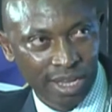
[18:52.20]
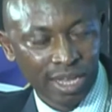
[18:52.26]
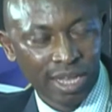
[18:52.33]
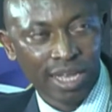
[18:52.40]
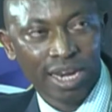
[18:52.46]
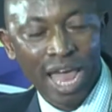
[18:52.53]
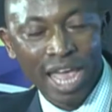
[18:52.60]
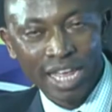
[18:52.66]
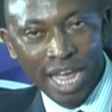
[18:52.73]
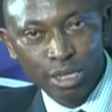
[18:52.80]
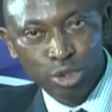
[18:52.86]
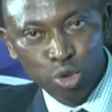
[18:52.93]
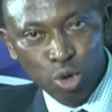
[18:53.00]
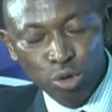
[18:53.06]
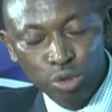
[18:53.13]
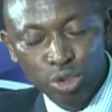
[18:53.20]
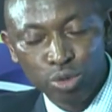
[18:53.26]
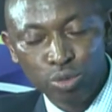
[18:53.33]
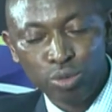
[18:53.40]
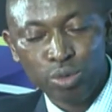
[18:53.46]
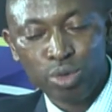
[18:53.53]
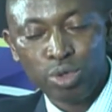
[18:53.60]
Like I told
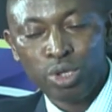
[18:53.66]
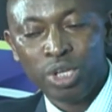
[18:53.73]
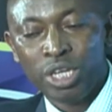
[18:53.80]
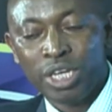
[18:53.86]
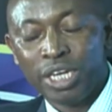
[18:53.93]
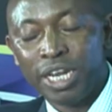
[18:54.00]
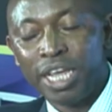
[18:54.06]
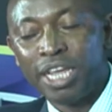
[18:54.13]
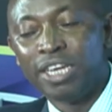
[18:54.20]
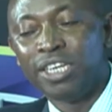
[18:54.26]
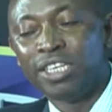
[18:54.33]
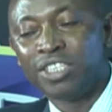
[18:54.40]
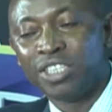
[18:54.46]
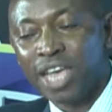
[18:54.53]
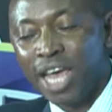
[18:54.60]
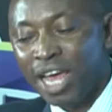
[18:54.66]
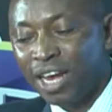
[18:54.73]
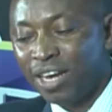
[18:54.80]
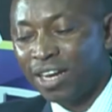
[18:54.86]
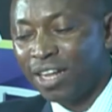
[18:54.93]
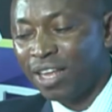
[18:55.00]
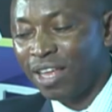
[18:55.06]
you, the initial
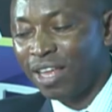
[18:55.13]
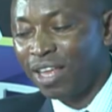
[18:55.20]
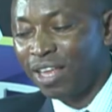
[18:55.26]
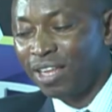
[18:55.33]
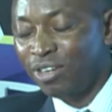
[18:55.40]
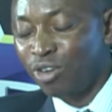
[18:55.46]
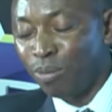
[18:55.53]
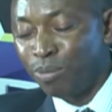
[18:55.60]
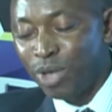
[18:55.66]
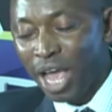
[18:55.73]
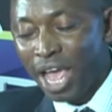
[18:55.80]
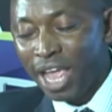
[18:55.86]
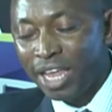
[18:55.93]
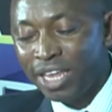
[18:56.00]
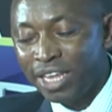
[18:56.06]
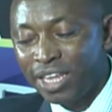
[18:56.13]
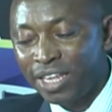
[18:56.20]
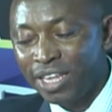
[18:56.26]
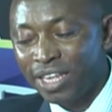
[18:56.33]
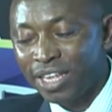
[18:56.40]
WIA,